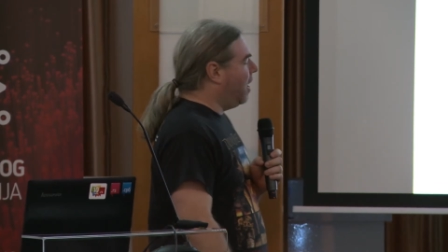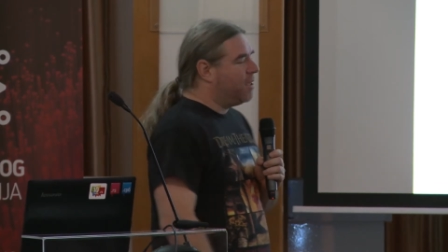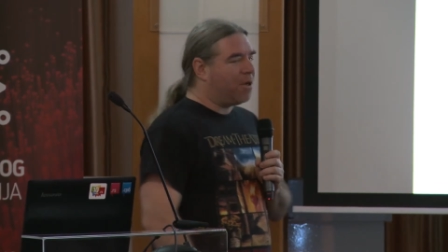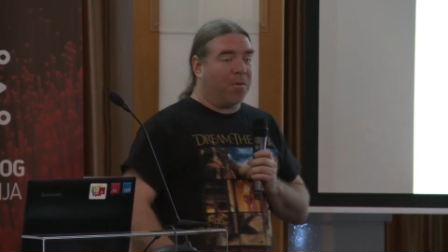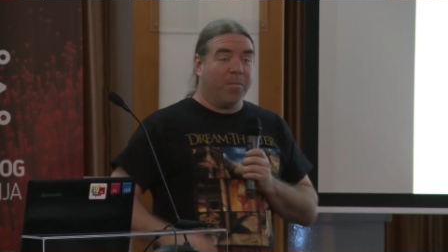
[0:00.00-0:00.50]

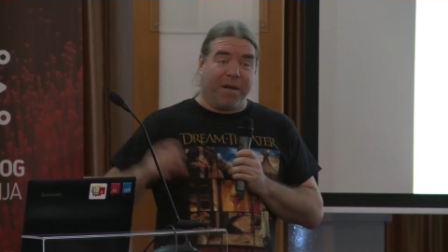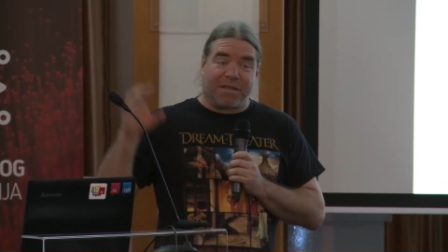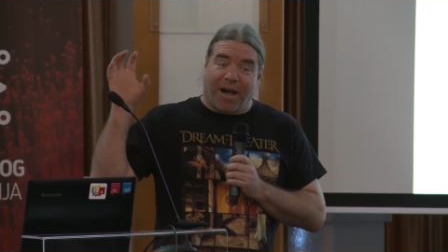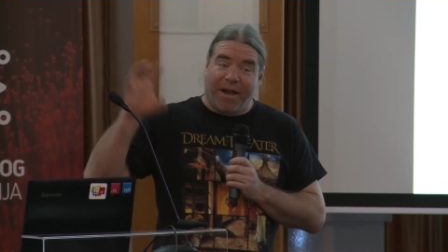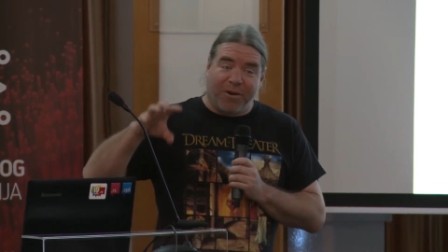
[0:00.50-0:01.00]
So,
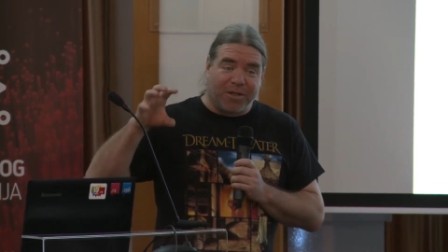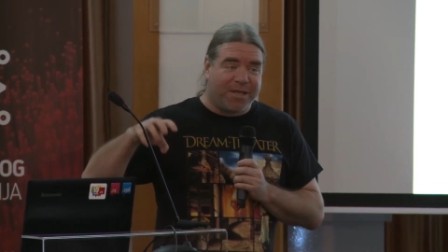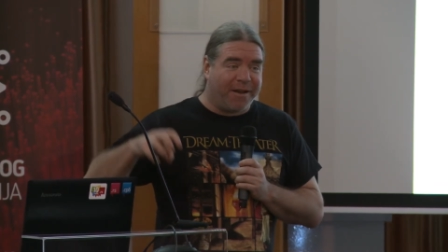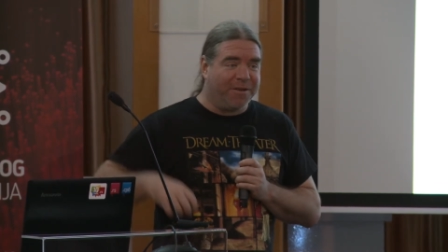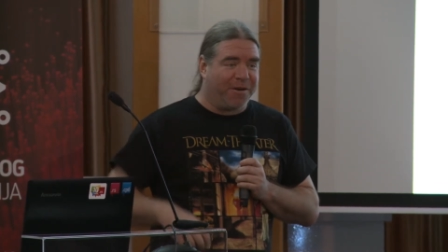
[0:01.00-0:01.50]
but I got
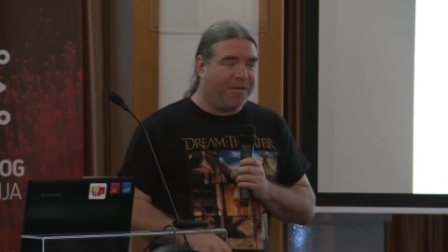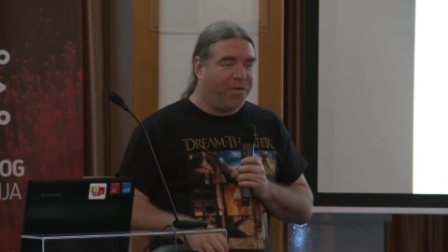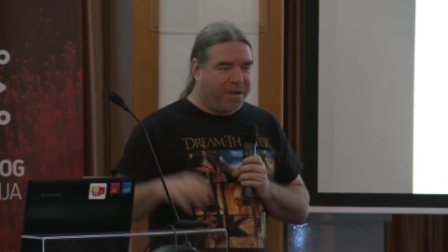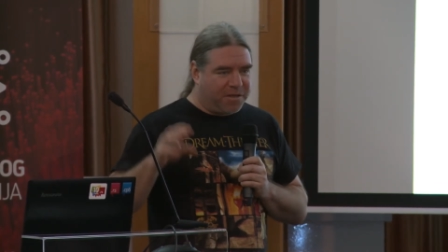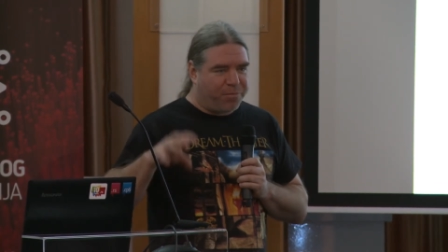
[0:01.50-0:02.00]
Sander.
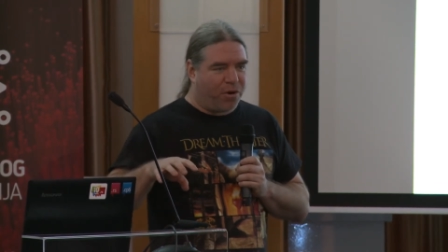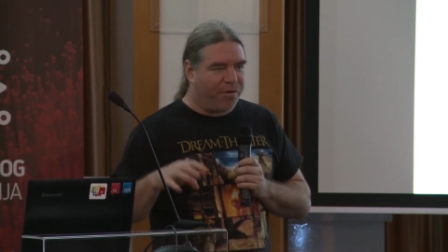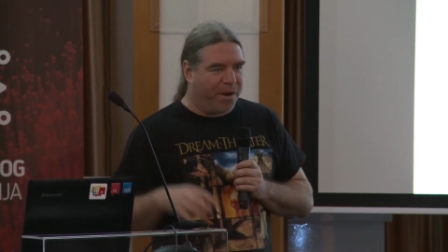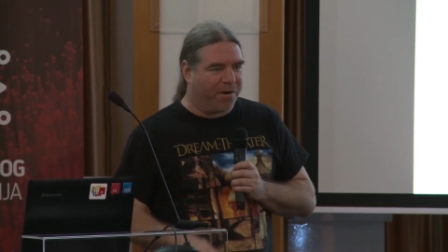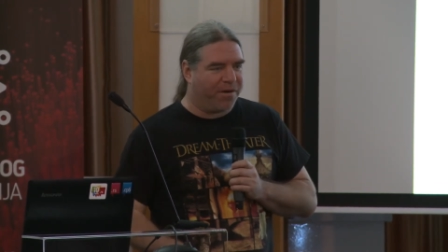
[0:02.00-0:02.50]
He is a
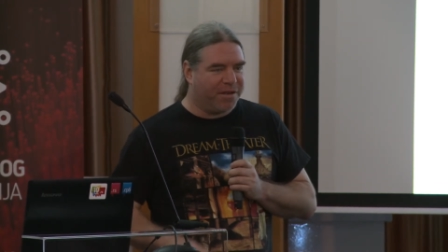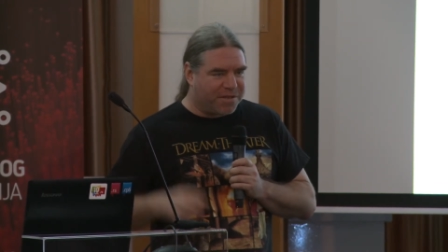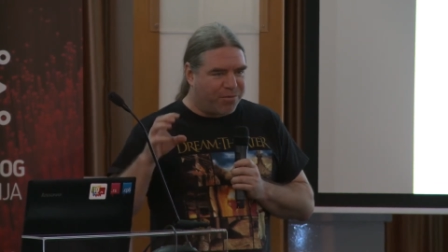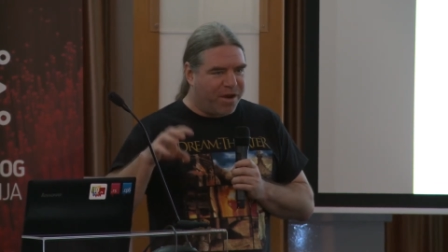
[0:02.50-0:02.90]
programmer. He is a